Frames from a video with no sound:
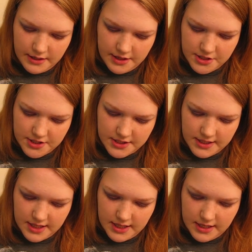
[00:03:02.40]
And just
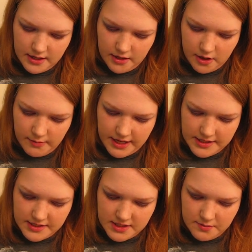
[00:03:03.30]
get that on my
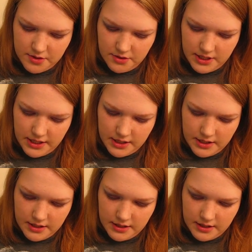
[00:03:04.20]
Essence of Beauty